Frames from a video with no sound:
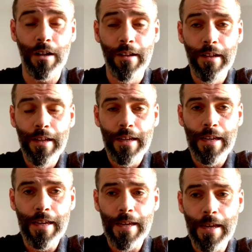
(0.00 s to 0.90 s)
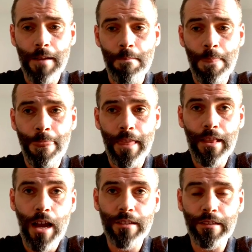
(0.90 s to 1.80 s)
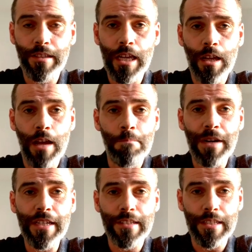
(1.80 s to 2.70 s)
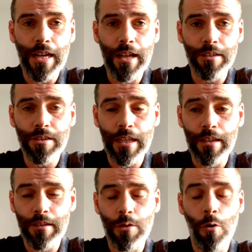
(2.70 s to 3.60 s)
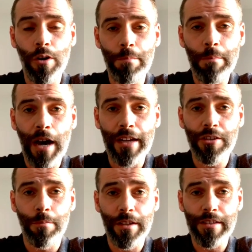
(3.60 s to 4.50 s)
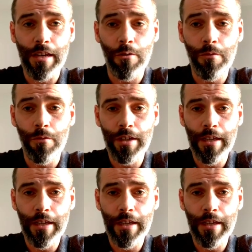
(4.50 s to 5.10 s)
But no, as I say, I embraced the challenge to go on and be manager myself,